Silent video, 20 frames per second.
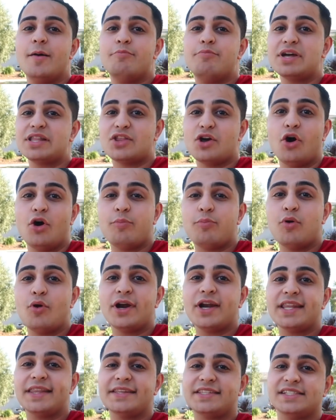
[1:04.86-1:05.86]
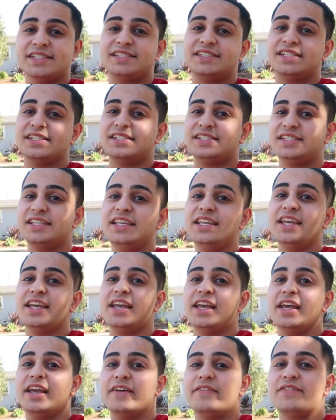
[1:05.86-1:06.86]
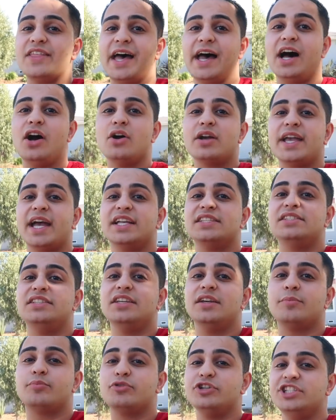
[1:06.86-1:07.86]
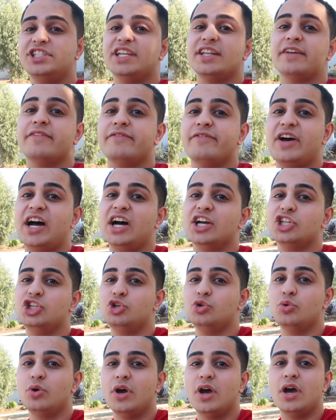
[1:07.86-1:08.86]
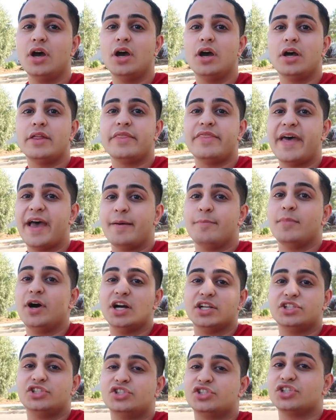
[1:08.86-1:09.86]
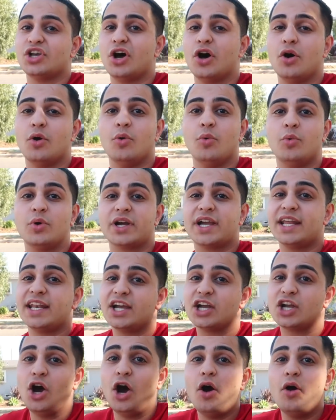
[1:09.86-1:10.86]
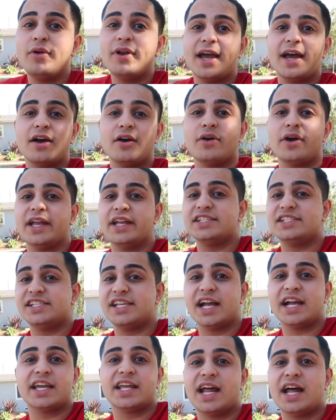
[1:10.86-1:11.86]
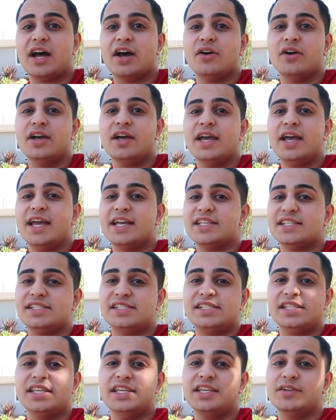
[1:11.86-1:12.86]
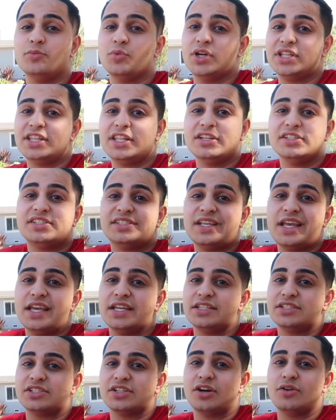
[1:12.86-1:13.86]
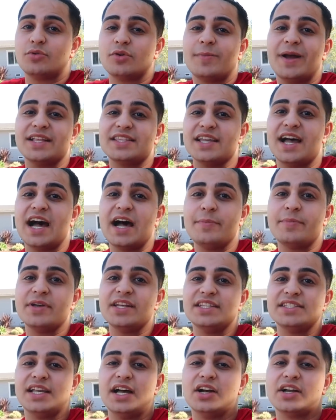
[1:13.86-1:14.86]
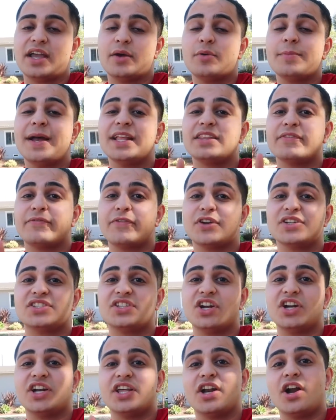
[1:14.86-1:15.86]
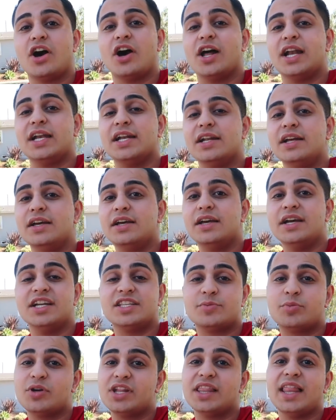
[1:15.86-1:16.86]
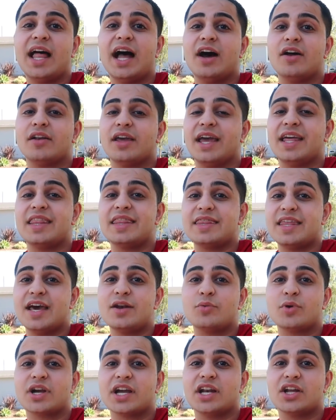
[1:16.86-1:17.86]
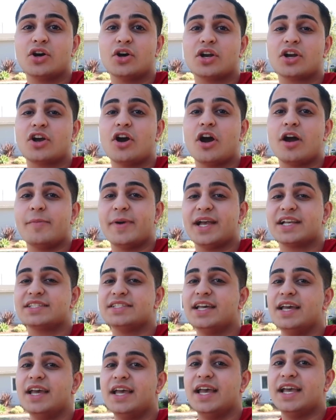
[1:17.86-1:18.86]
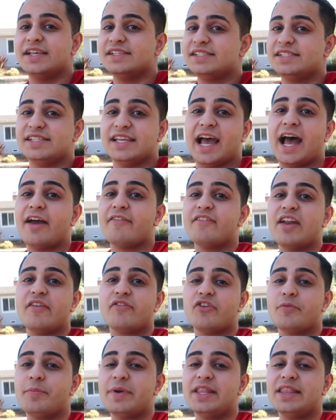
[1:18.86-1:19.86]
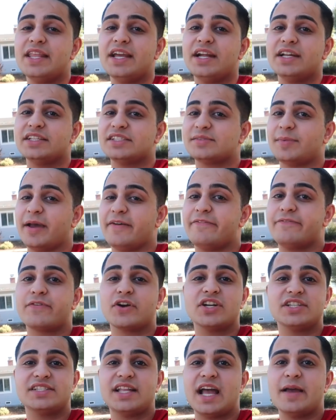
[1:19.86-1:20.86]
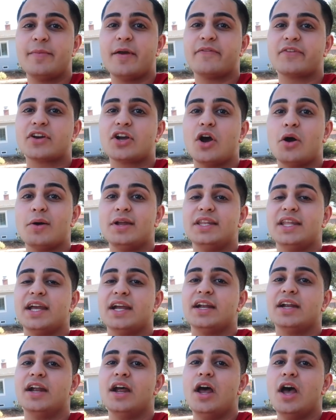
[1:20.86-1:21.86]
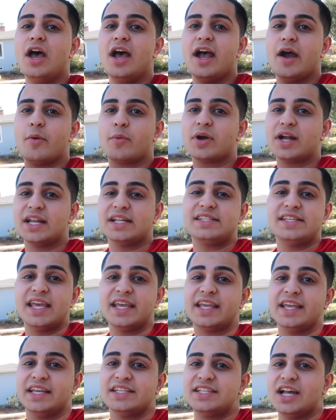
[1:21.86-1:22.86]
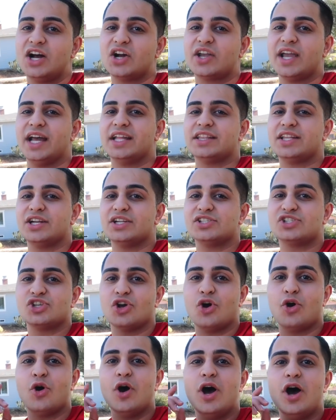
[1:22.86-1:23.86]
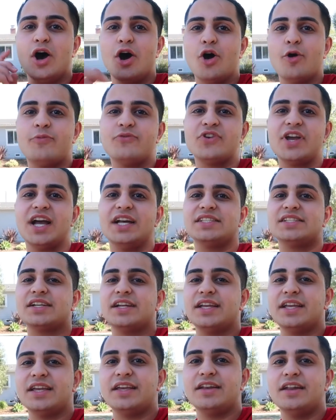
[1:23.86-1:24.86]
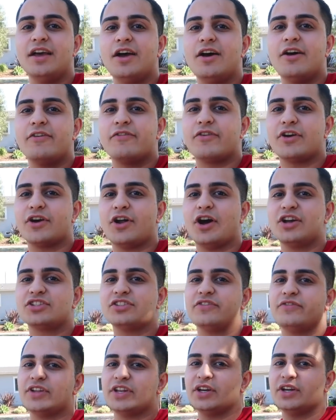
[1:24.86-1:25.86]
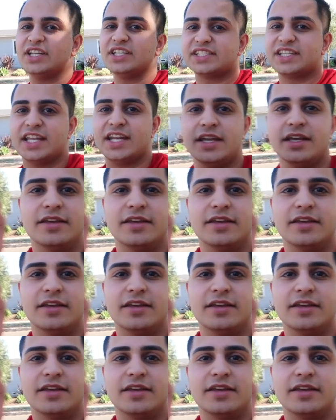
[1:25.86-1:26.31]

But the whole point of this is to see if the Hellcat's depreciate in value that much. So we're gonna go now and check it out and see what they'll say. So we're about to hop in his Hellcat. We're about to first turn it on. It's pretty loud, and then we're gonna go to Carmax and see. I've never been there. This is my first time ever going there, and we're gonna take his Hellcat there. So hope you guys are in for an awesome video. Let's get